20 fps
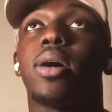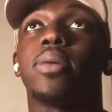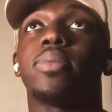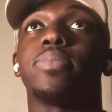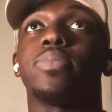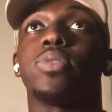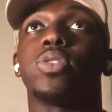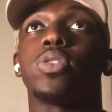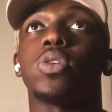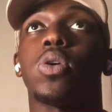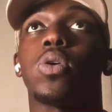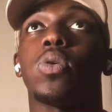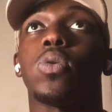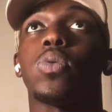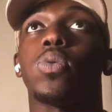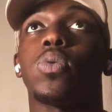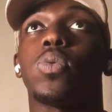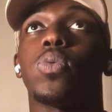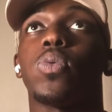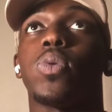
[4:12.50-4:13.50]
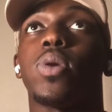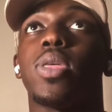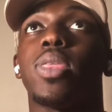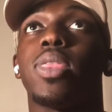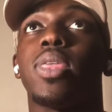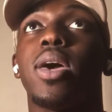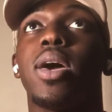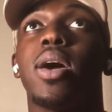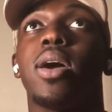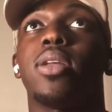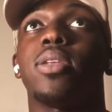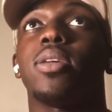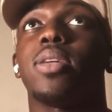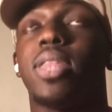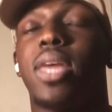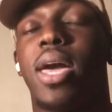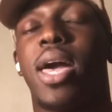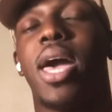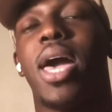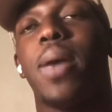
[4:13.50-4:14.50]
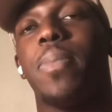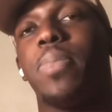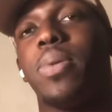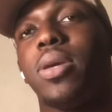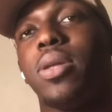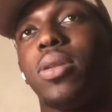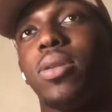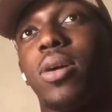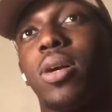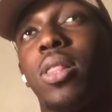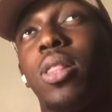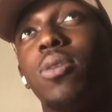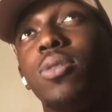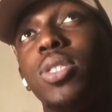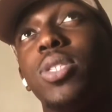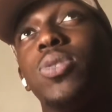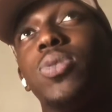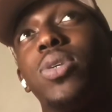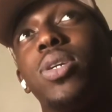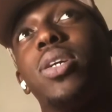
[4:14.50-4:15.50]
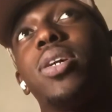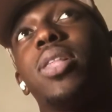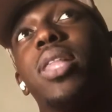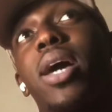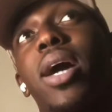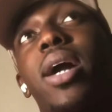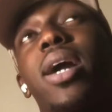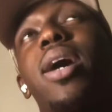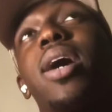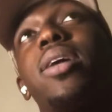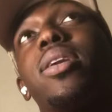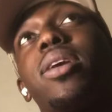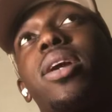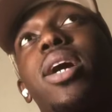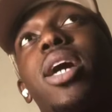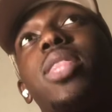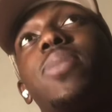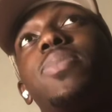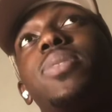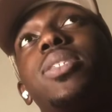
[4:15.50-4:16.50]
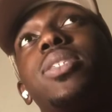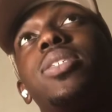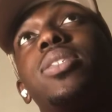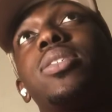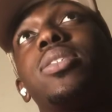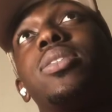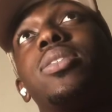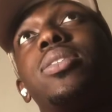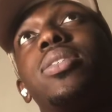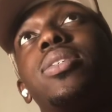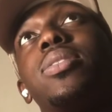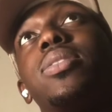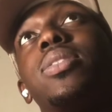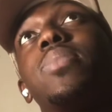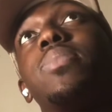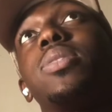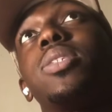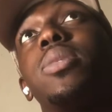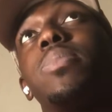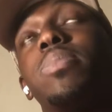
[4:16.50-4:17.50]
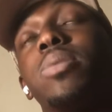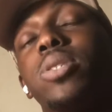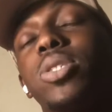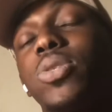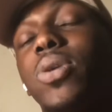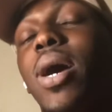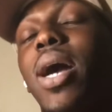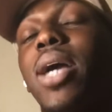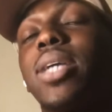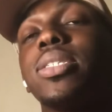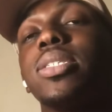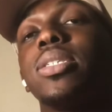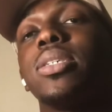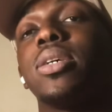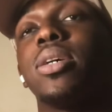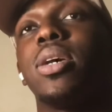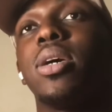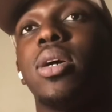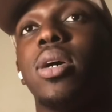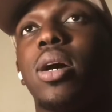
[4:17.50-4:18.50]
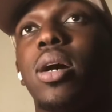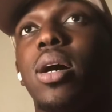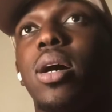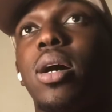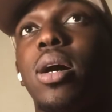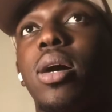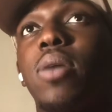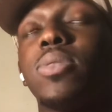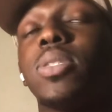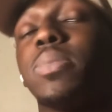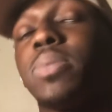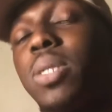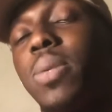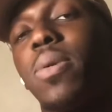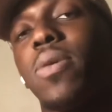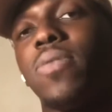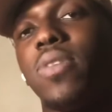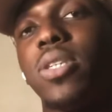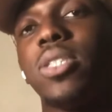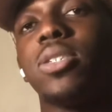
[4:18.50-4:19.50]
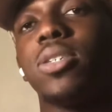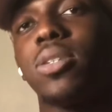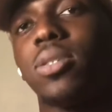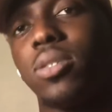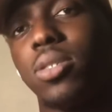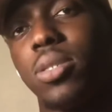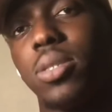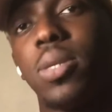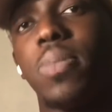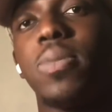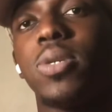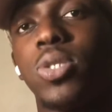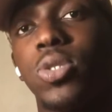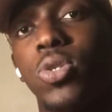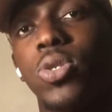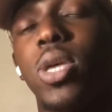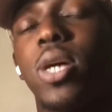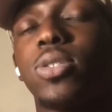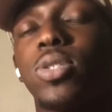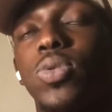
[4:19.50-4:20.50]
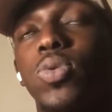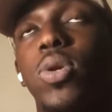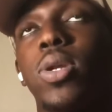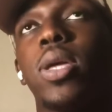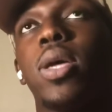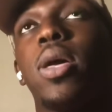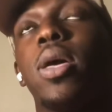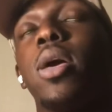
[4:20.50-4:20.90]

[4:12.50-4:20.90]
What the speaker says: So with that happened close to a year. Like, I got the position in September. So actually, September of this year, September 2020.